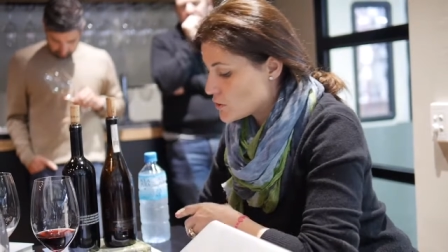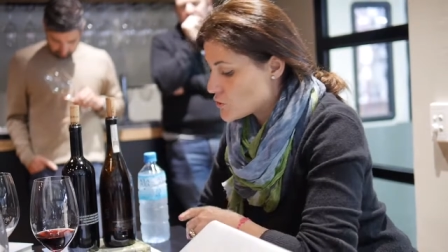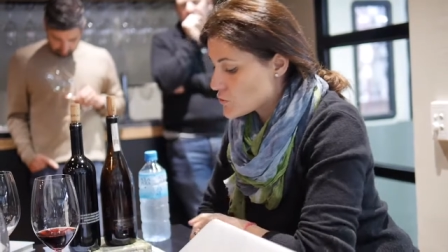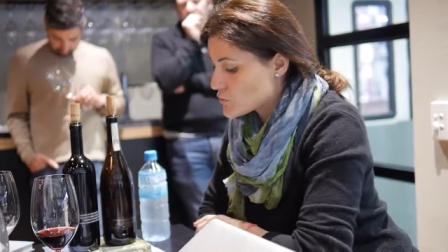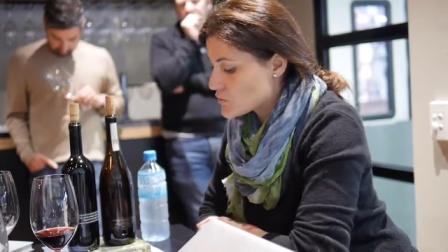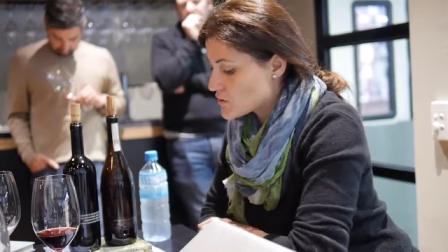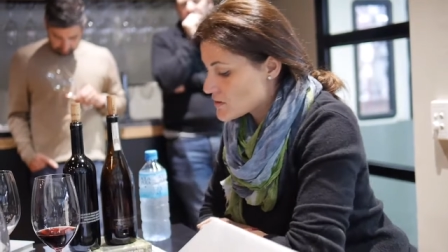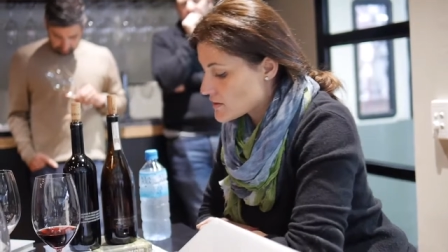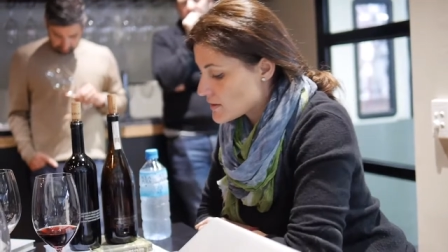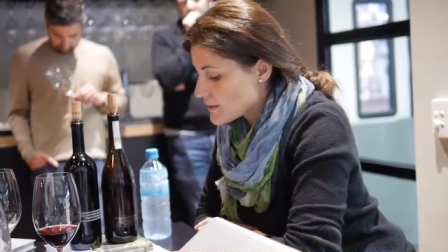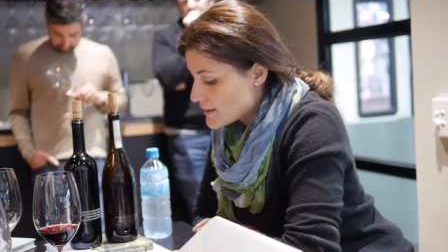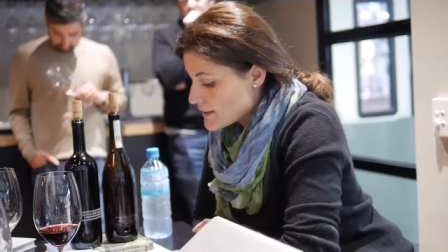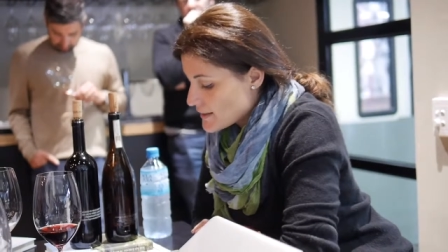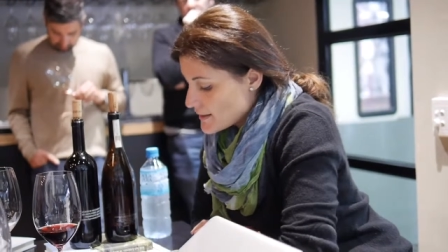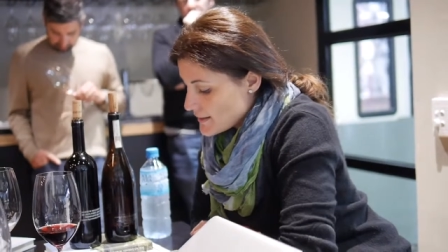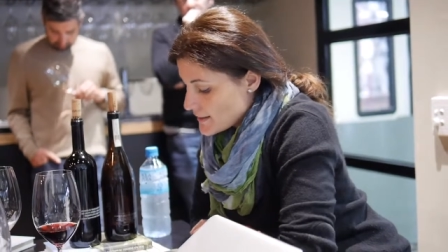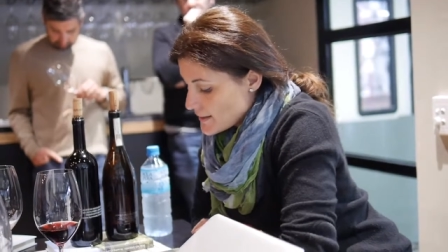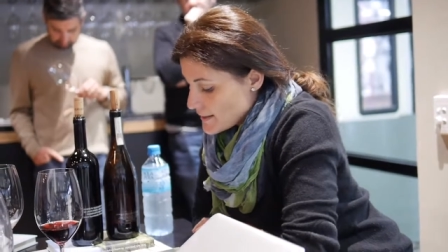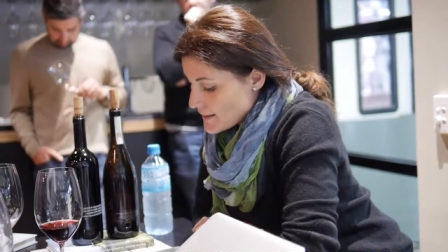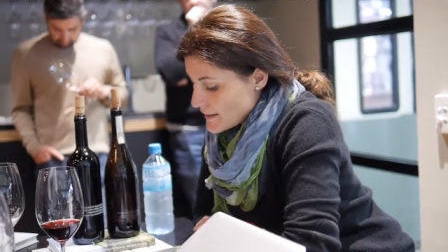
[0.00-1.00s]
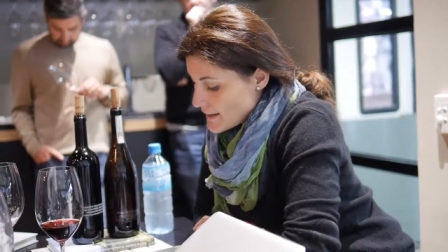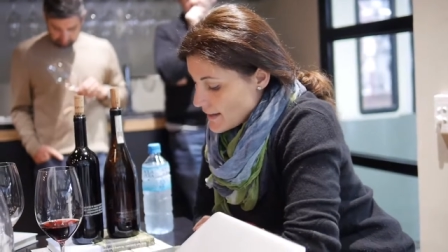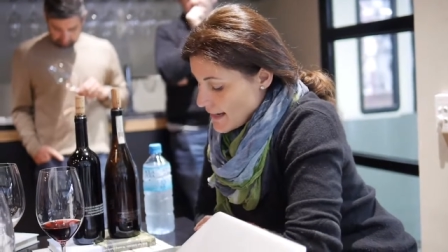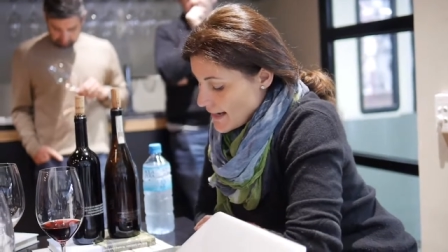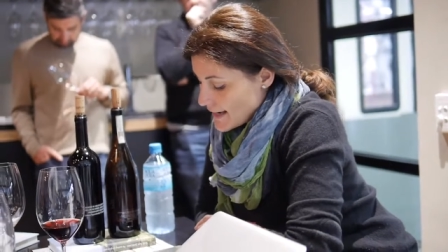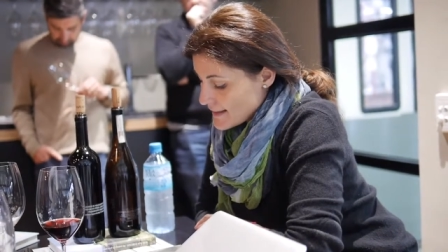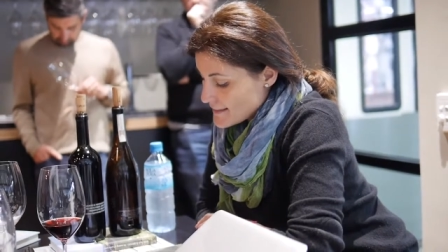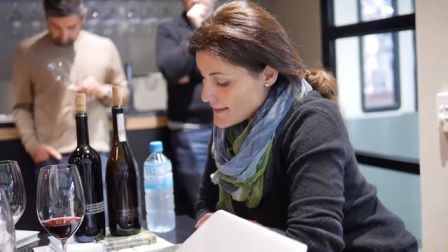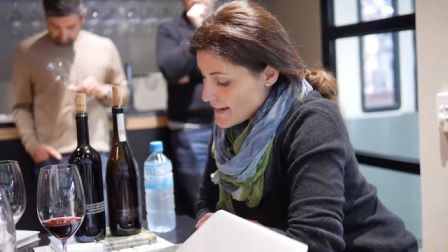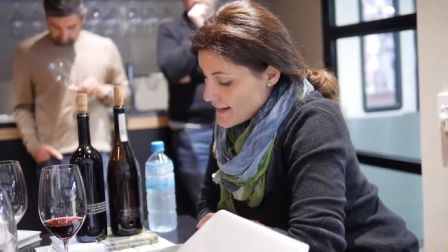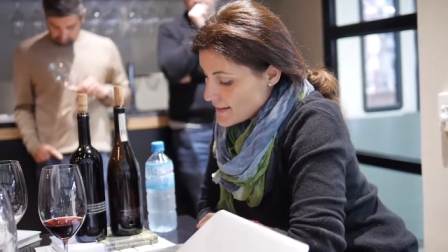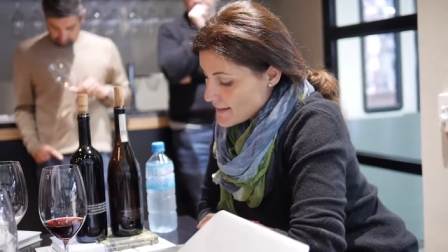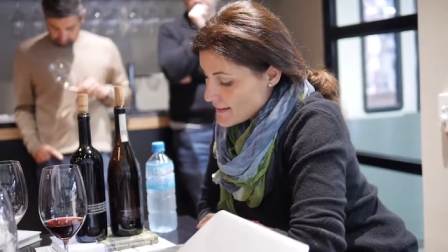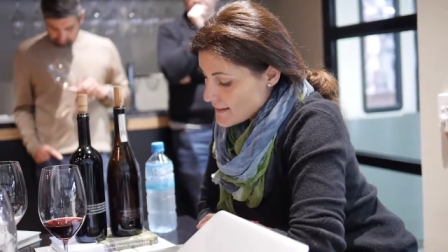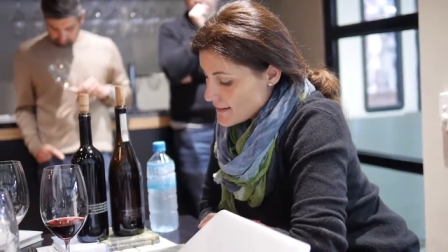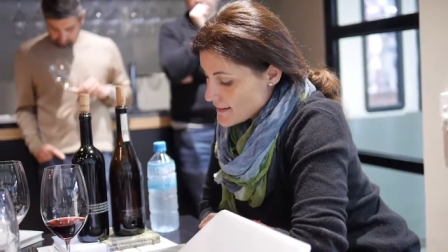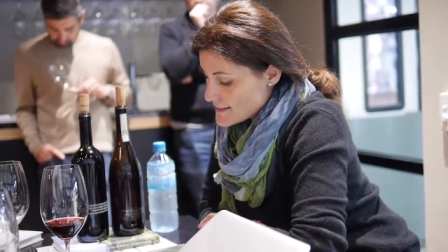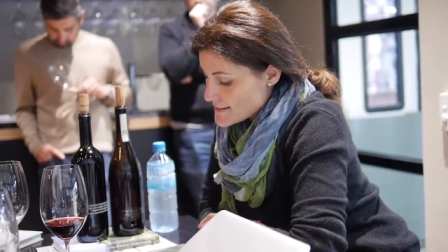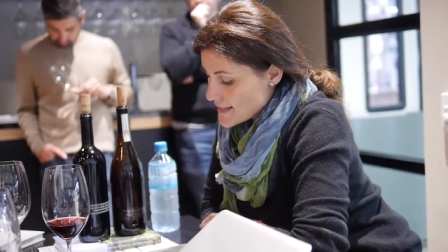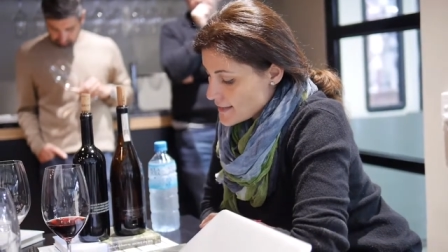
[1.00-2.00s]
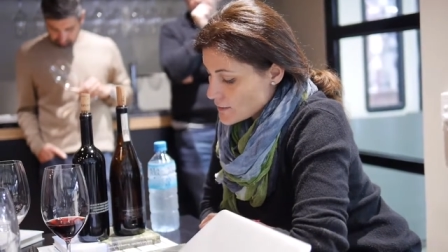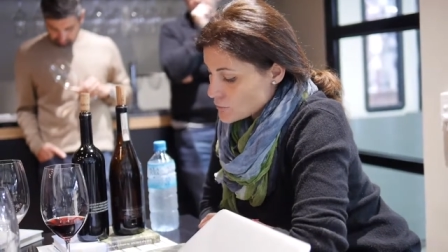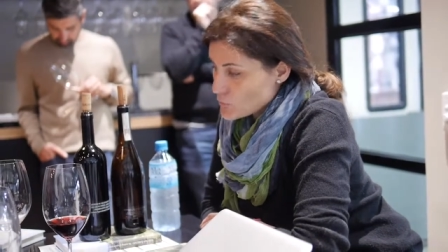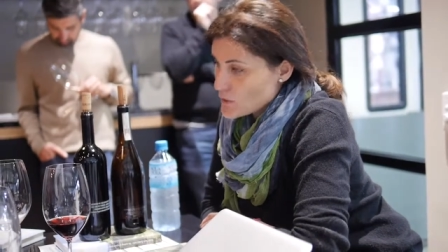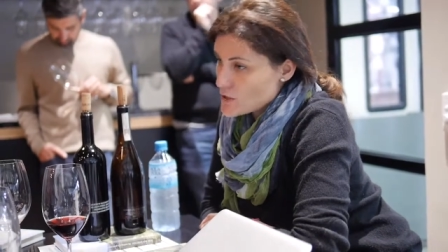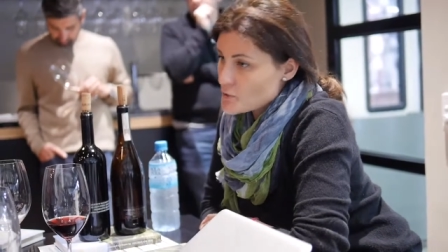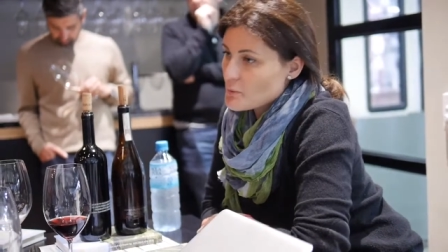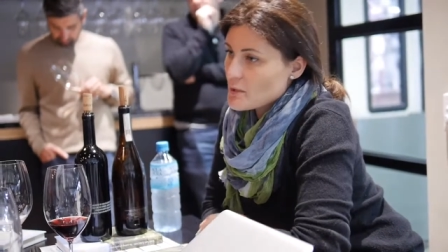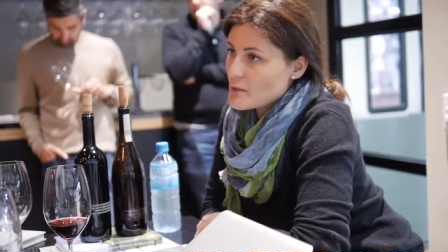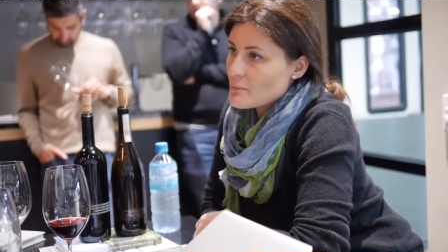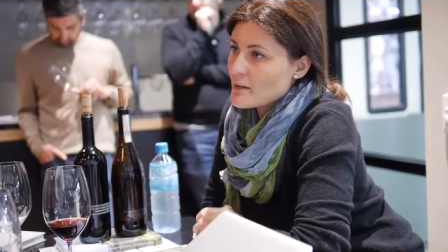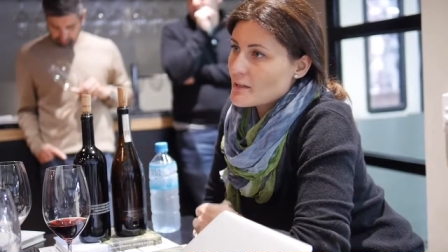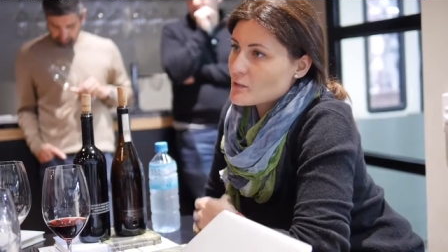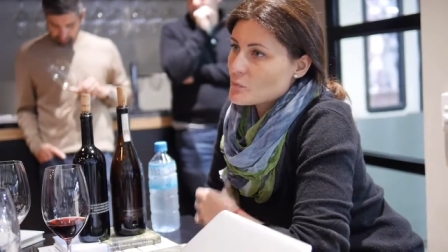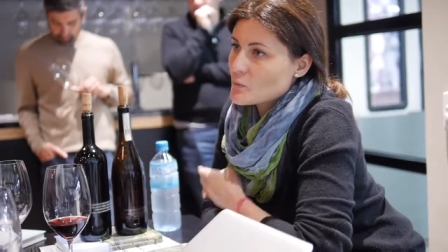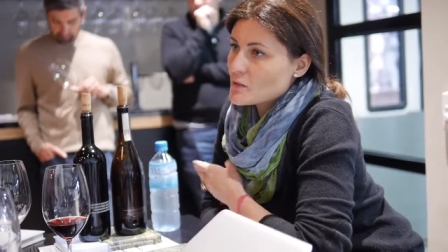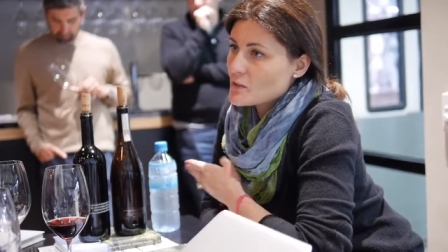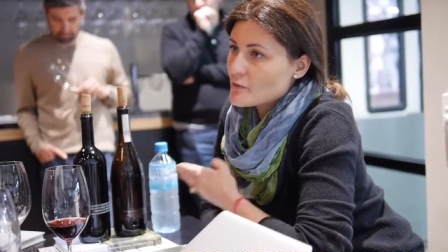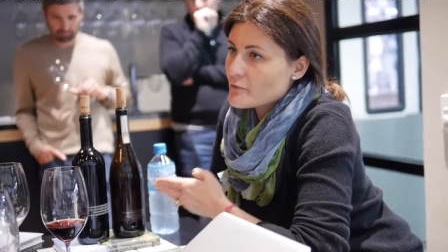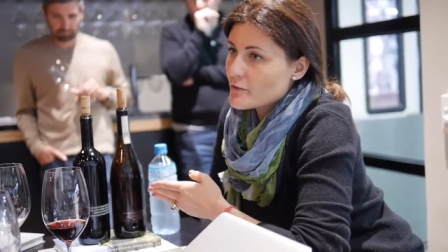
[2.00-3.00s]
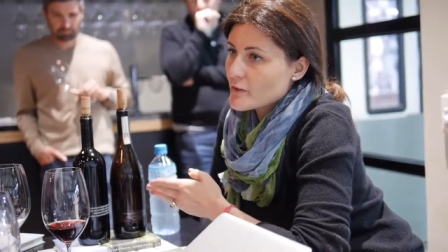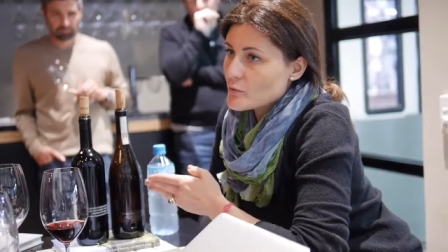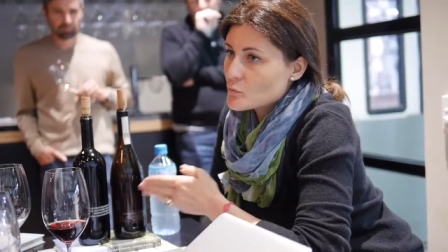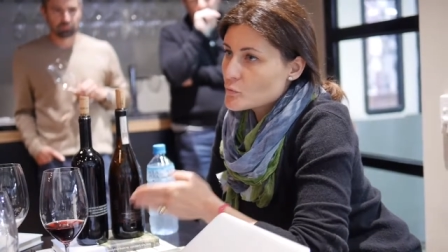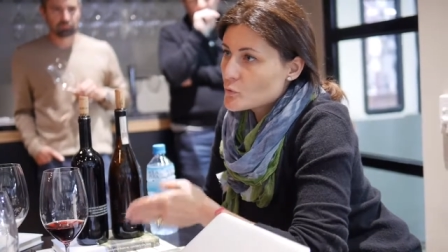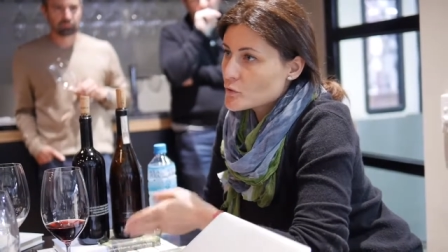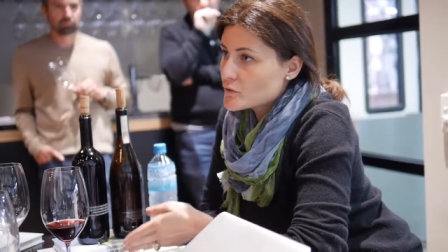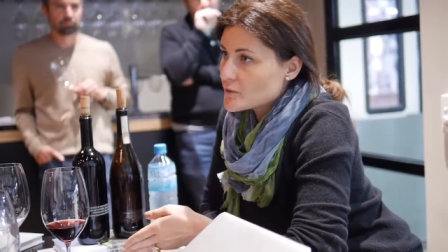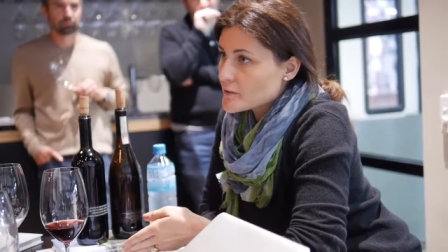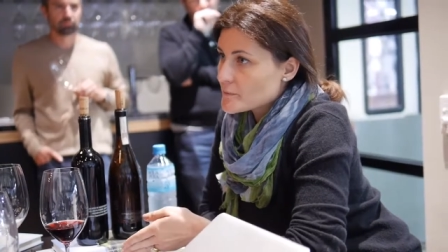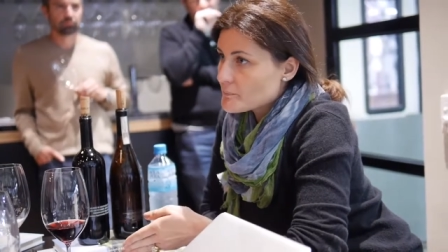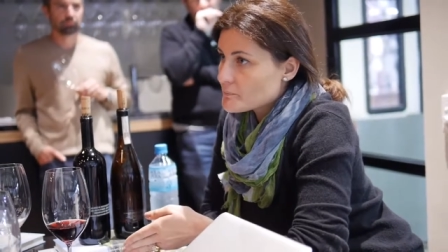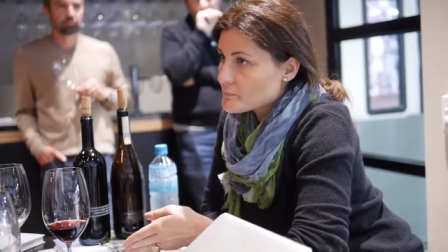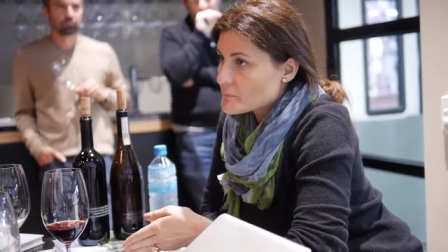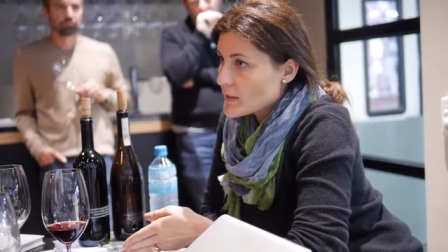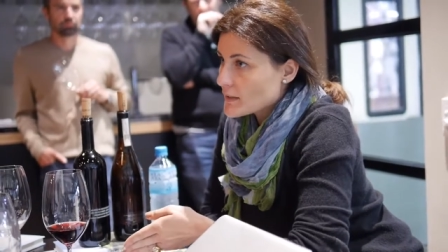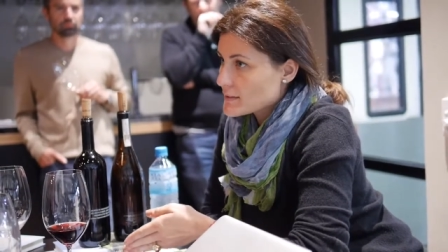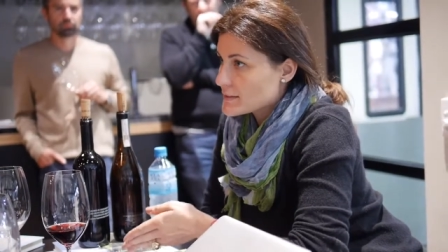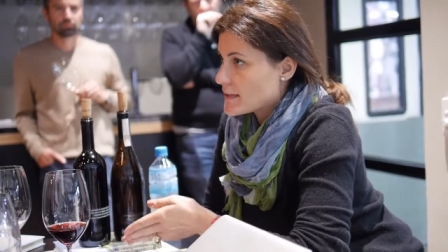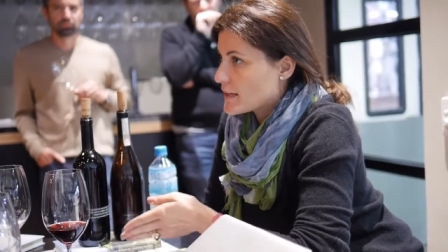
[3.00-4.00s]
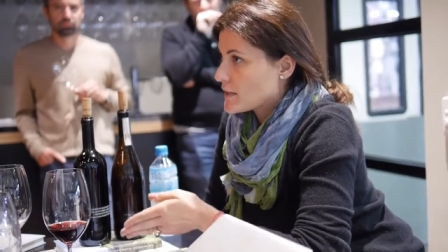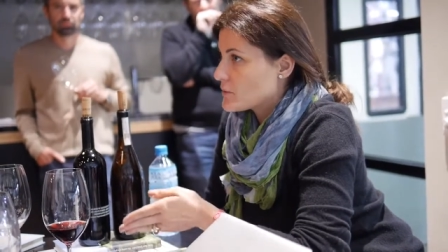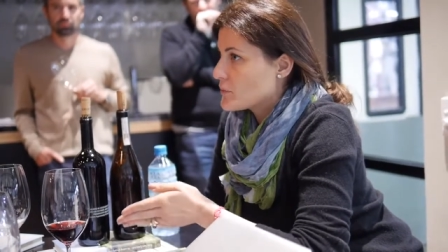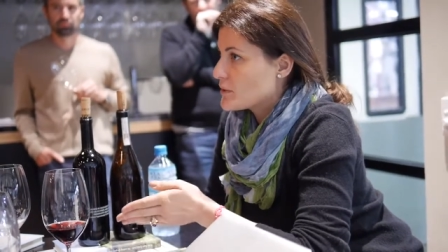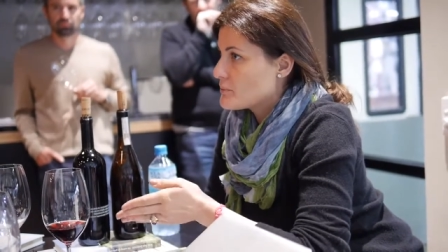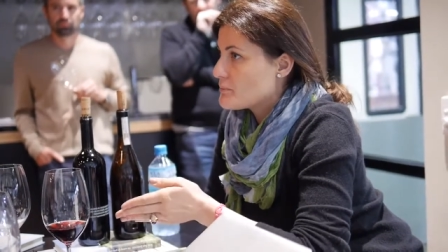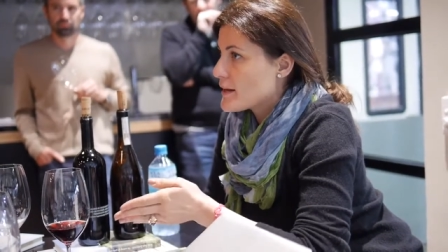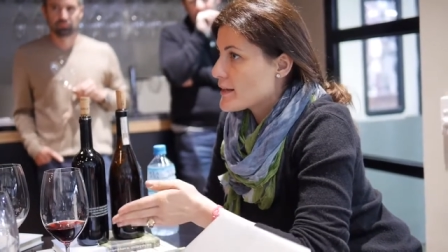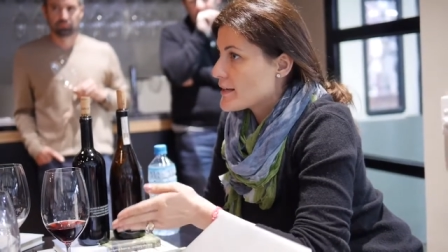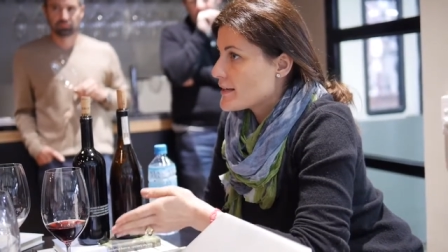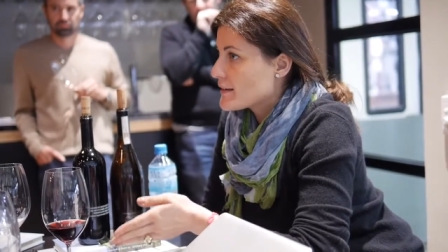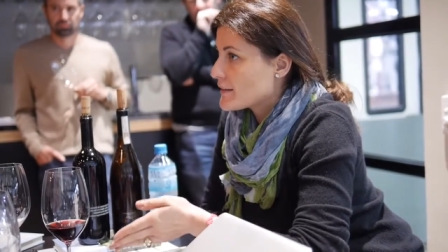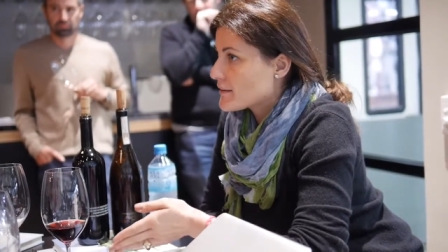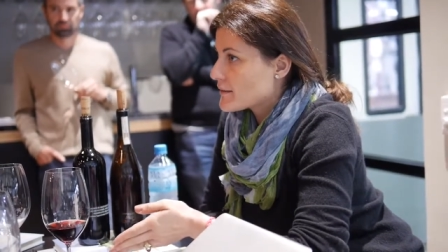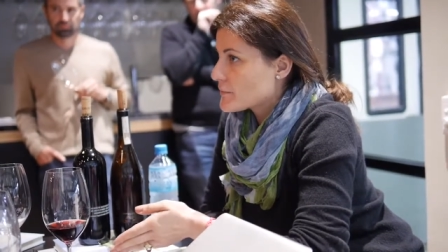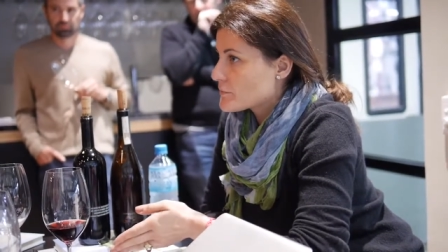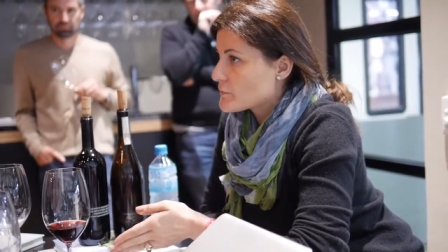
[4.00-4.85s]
Jews. And then started to experiment with different wood. Started with barrique,